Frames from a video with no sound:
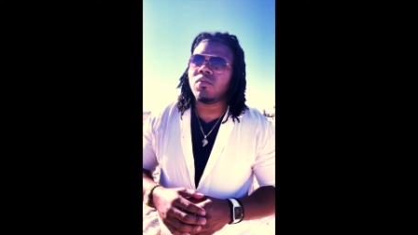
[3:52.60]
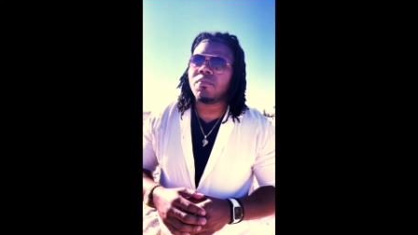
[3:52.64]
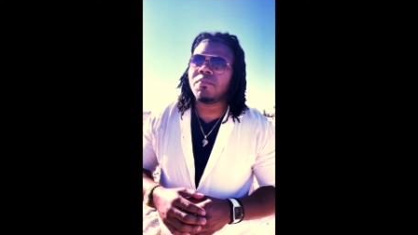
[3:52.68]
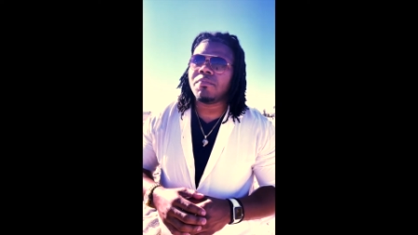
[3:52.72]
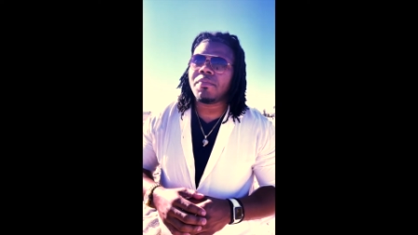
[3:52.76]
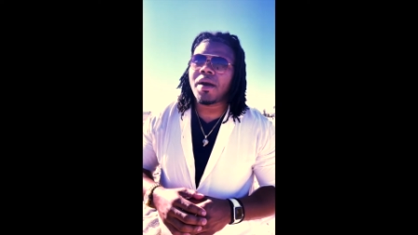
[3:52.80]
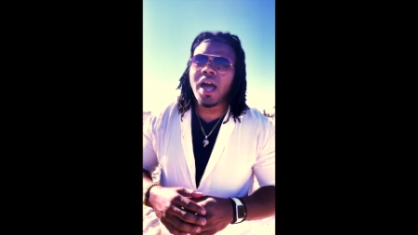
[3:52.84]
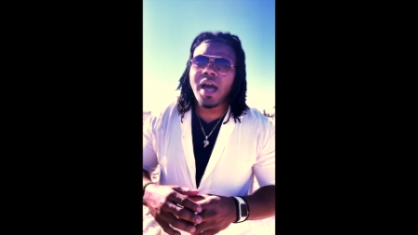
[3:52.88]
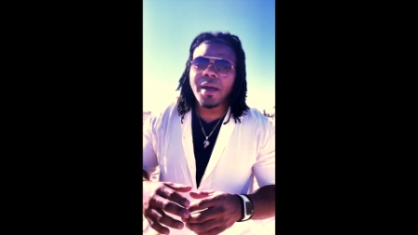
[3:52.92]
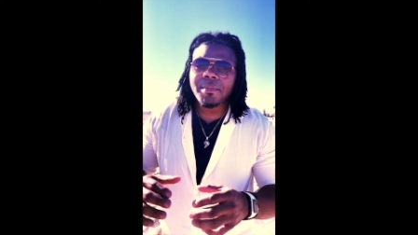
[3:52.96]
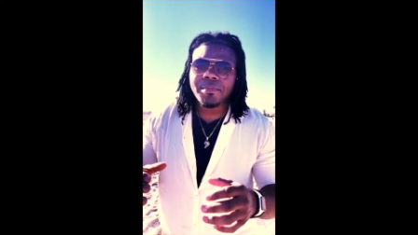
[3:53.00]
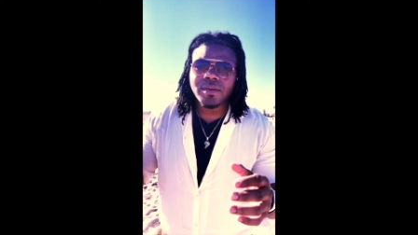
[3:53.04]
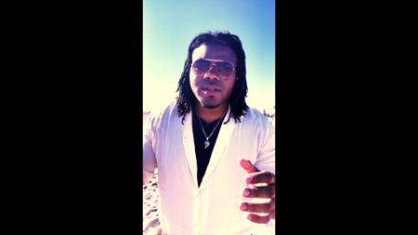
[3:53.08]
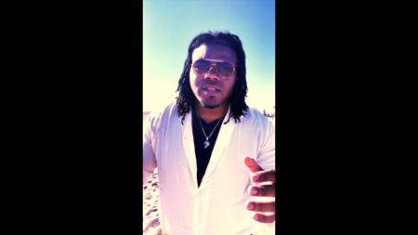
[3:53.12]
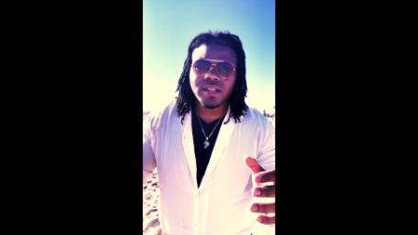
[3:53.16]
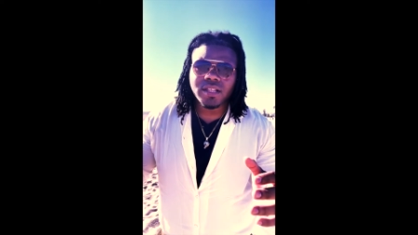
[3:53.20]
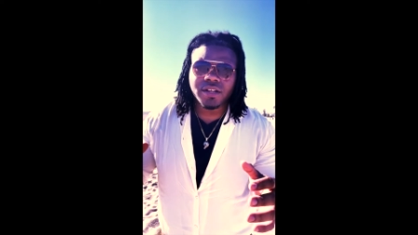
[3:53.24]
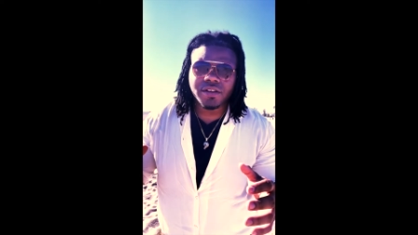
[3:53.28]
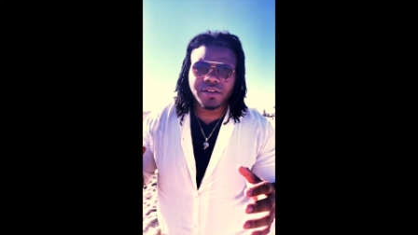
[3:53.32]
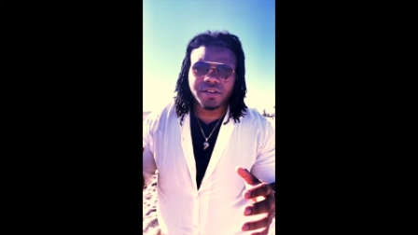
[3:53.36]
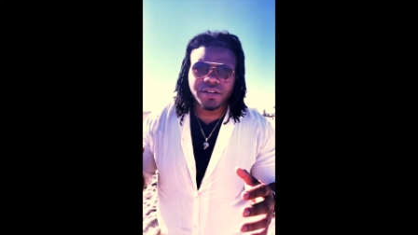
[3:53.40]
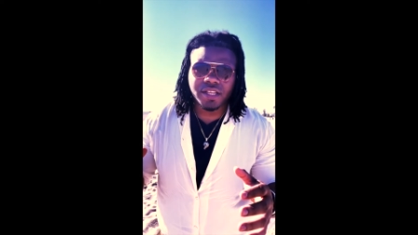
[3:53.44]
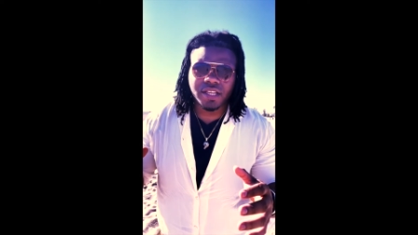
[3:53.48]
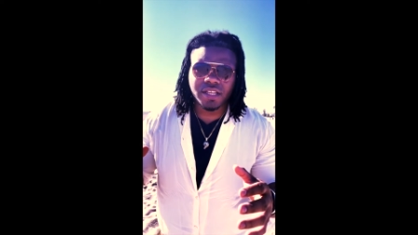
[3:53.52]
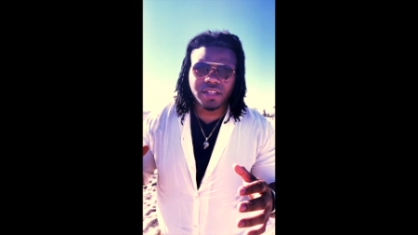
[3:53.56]

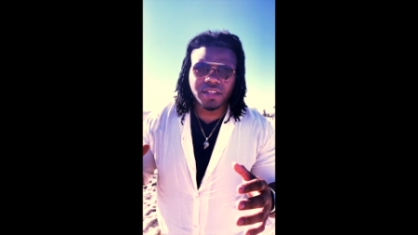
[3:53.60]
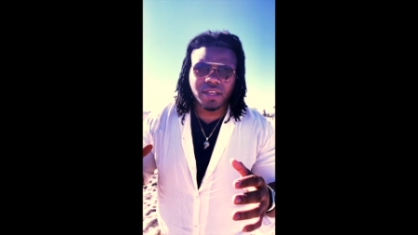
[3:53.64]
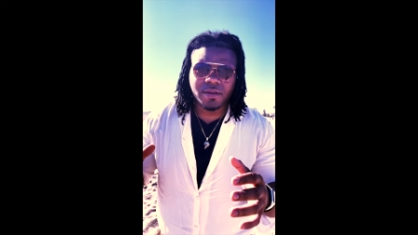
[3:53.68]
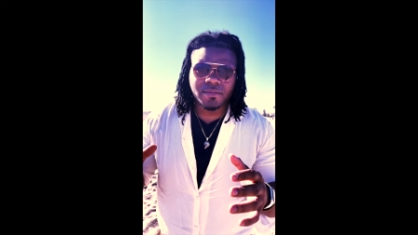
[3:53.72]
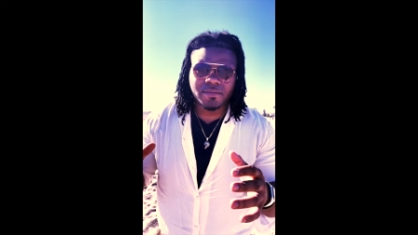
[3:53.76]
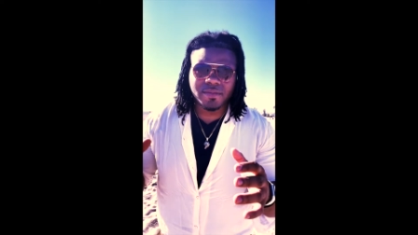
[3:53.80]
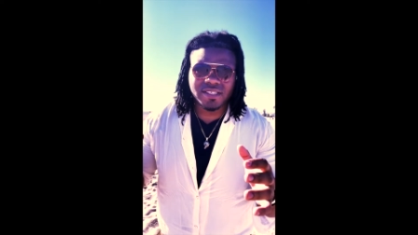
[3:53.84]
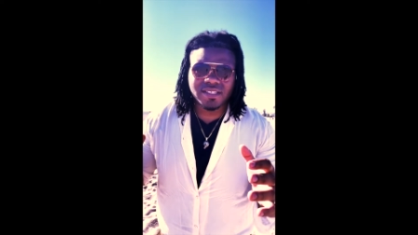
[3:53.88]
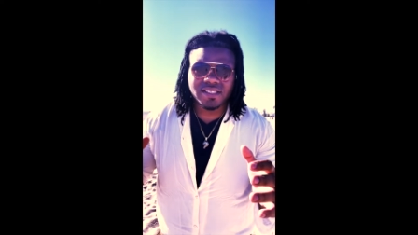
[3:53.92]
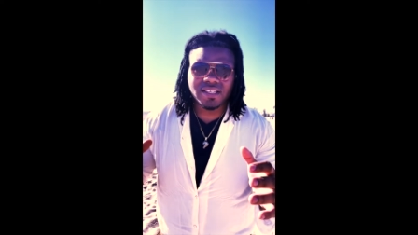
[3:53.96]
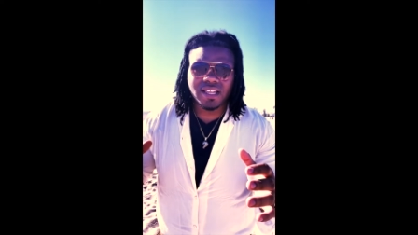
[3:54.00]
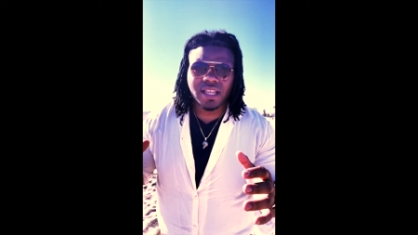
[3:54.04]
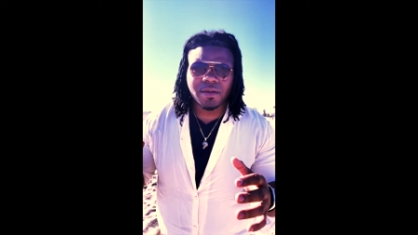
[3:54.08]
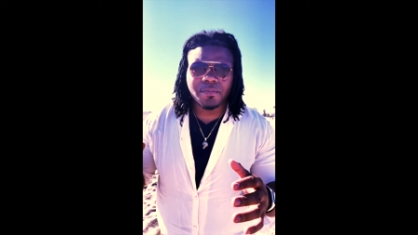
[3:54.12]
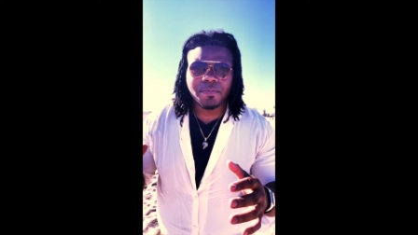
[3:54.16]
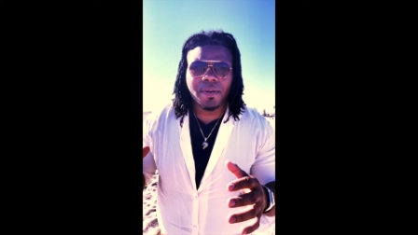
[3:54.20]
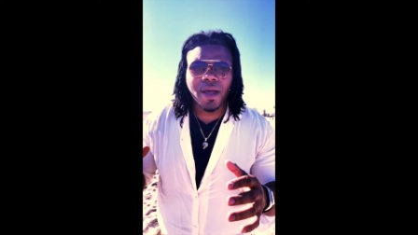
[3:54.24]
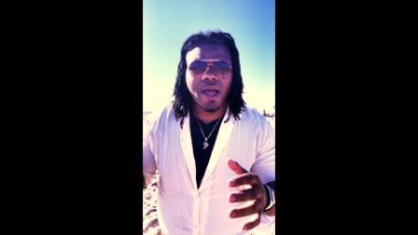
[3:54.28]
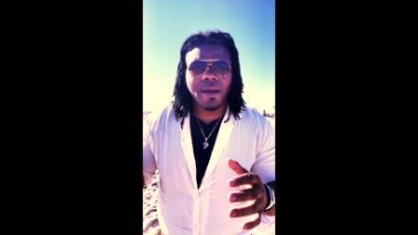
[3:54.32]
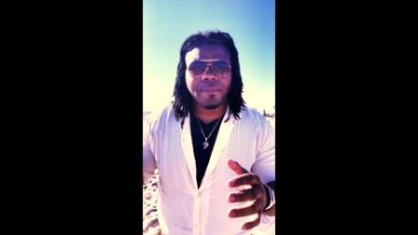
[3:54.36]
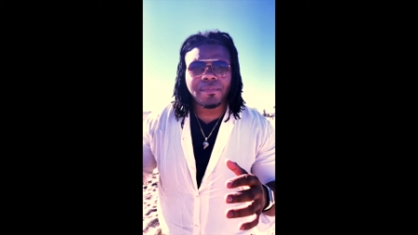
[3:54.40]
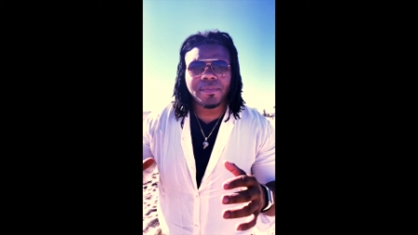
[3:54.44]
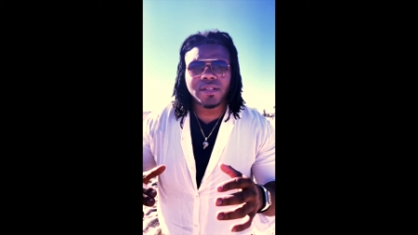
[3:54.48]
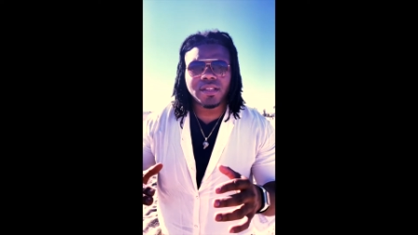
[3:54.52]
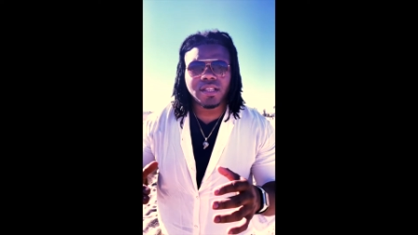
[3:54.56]
popularity. They mistake
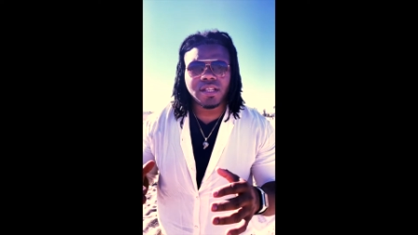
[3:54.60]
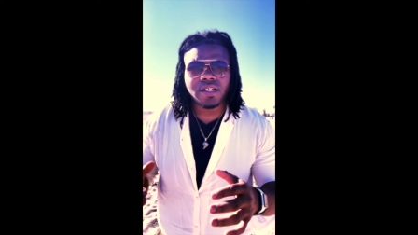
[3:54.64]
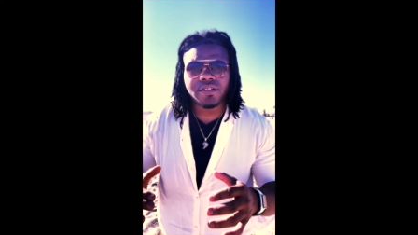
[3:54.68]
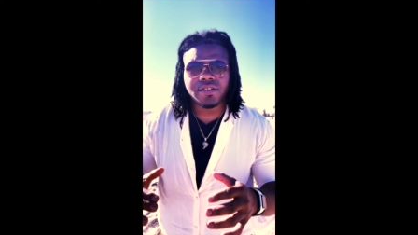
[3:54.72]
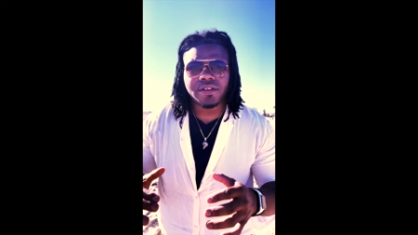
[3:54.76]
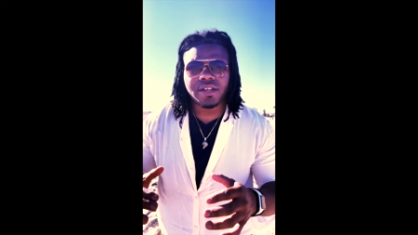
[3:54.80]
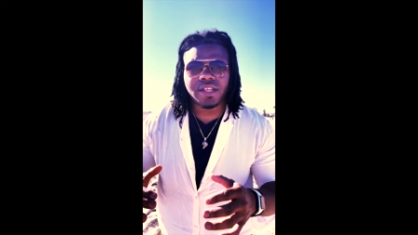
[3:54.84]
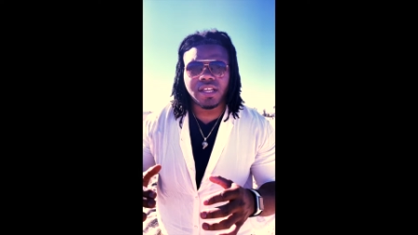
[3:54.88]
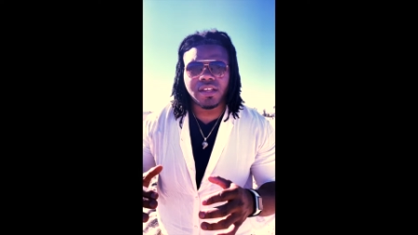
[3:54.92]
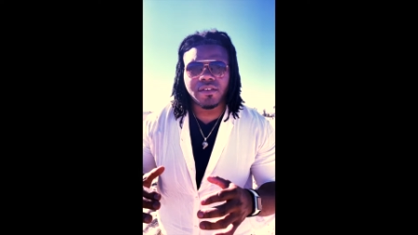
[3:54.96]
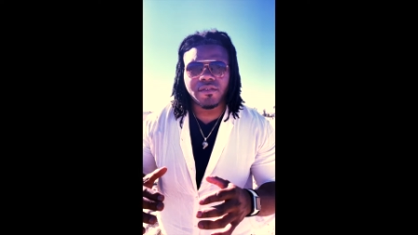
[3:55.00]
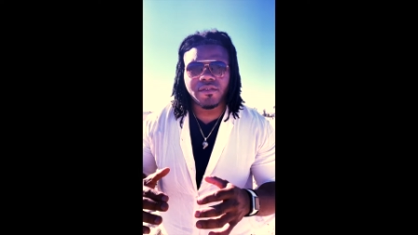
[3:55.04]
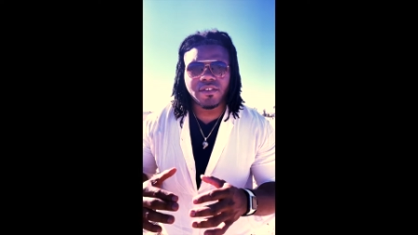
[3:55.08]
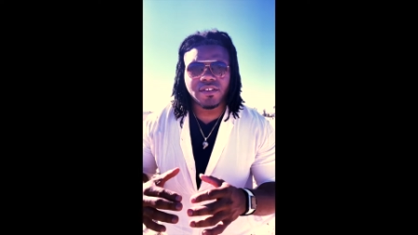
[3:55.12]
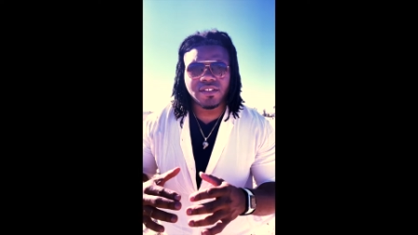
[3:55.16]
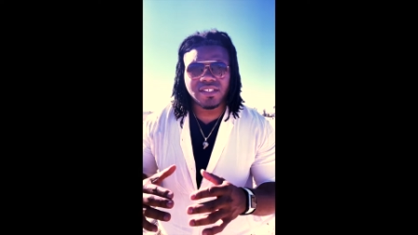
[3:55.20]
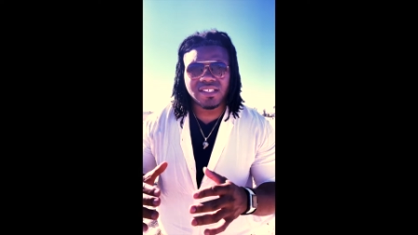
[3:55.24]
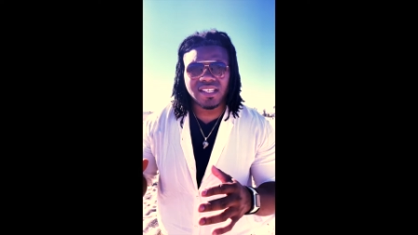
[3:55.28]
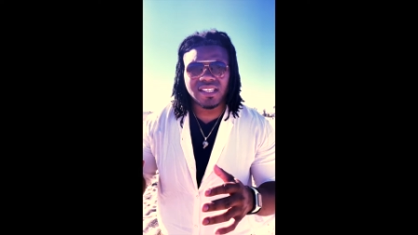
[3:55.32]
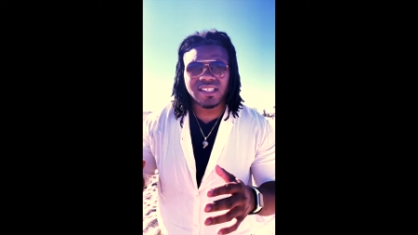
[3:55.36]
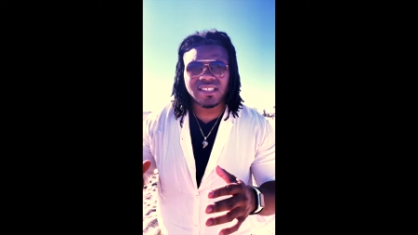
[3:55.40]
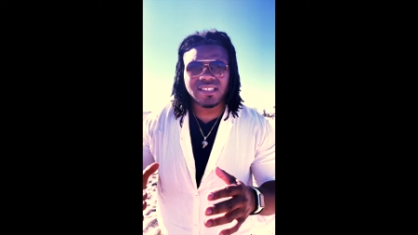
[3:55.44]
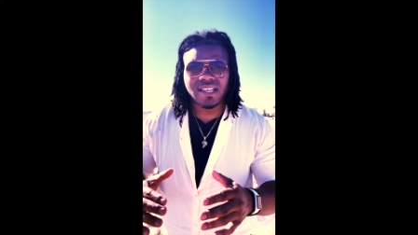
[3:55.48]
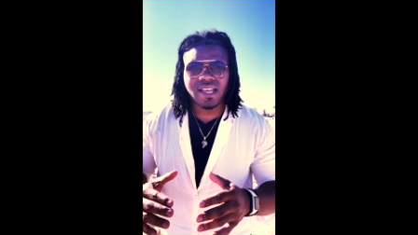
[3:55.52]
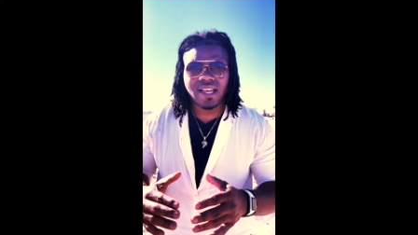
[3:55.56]
popularity for
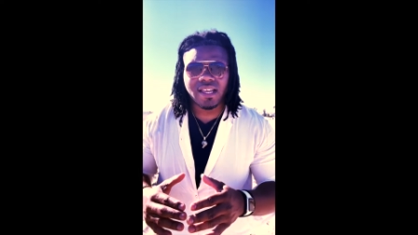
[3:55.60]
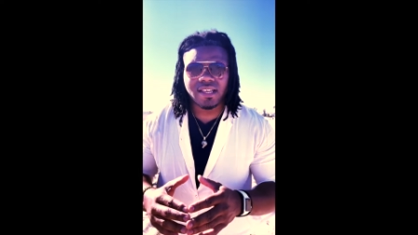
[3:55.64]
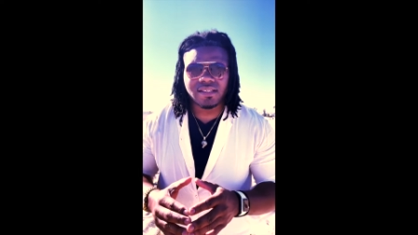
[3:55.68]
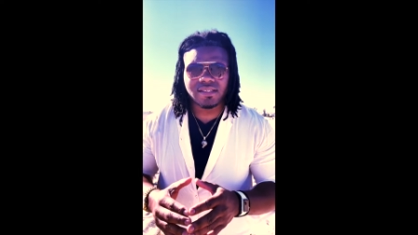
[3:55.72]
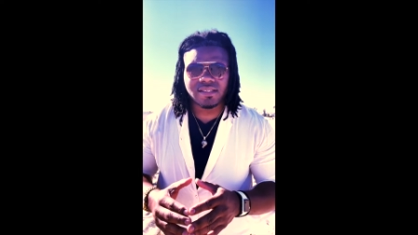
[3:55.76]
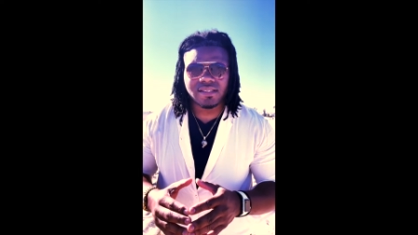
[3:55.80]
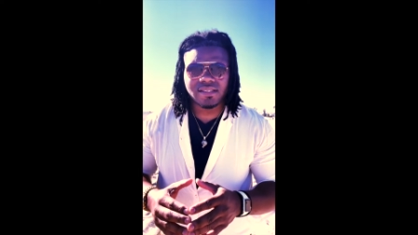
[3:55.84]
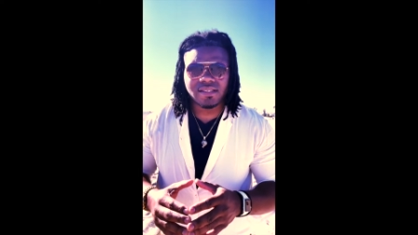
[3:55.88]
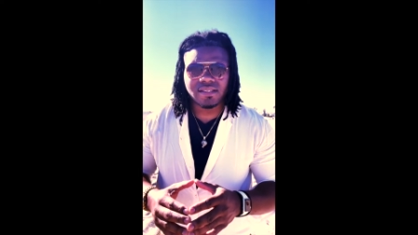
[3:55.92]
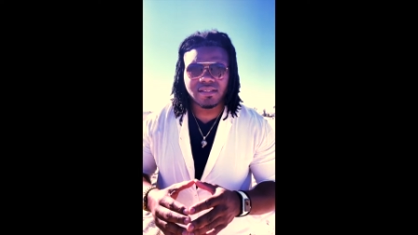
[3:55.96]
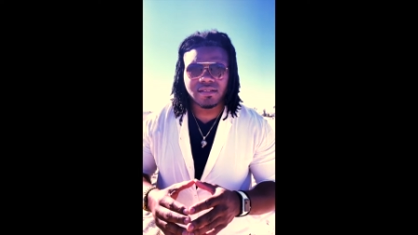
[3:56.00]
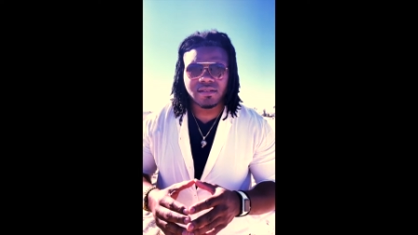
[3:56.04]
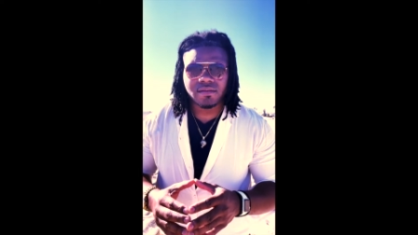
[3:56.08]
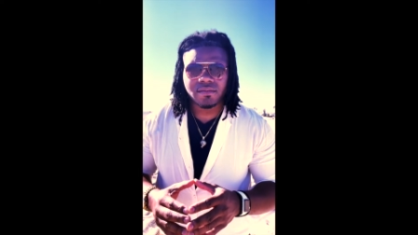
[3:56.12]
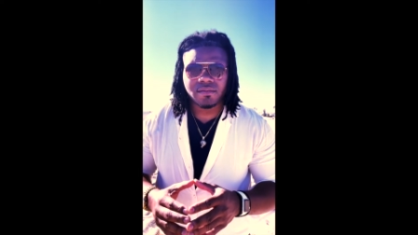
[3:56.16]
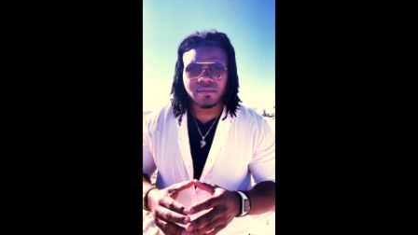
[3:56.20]
success.